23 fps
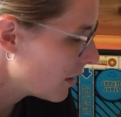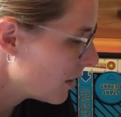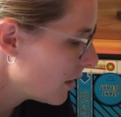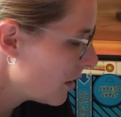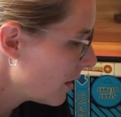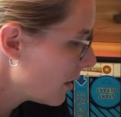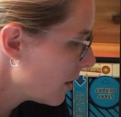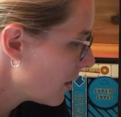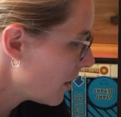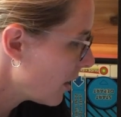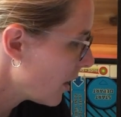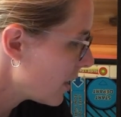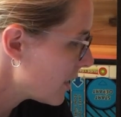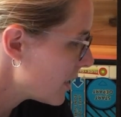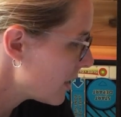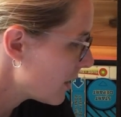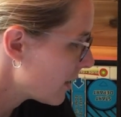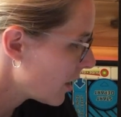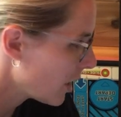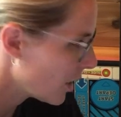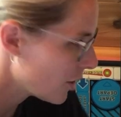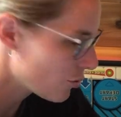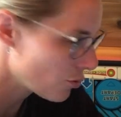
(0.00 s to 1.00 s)
the idea
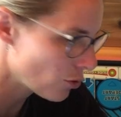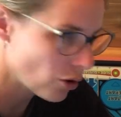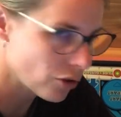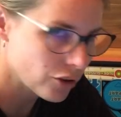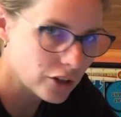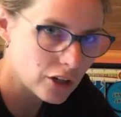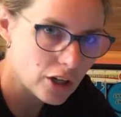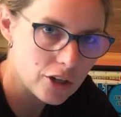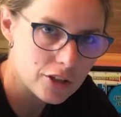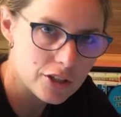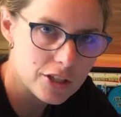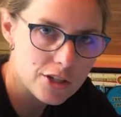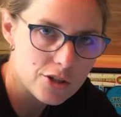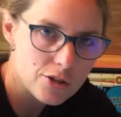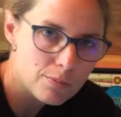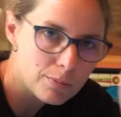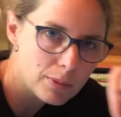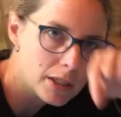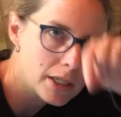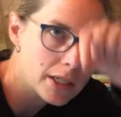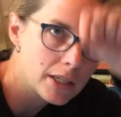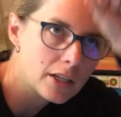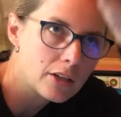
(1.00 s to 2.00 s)
that I draw the Cartesian
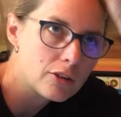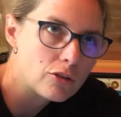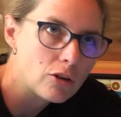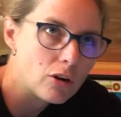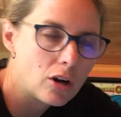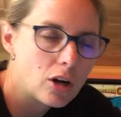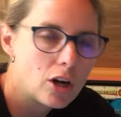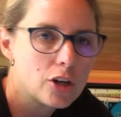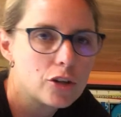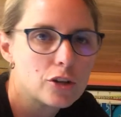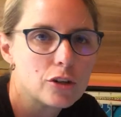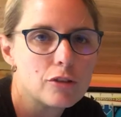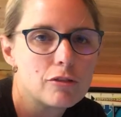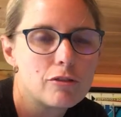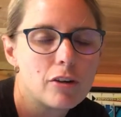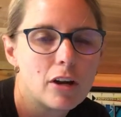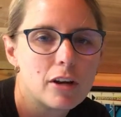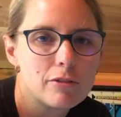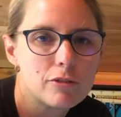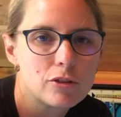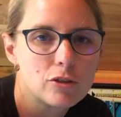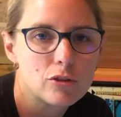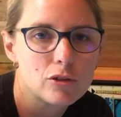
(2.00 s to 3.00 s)
plane, I draw
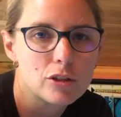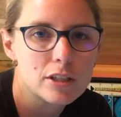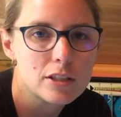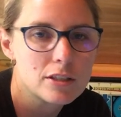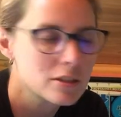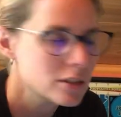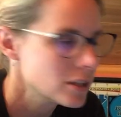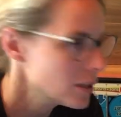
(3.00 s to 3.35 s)
105 degrees.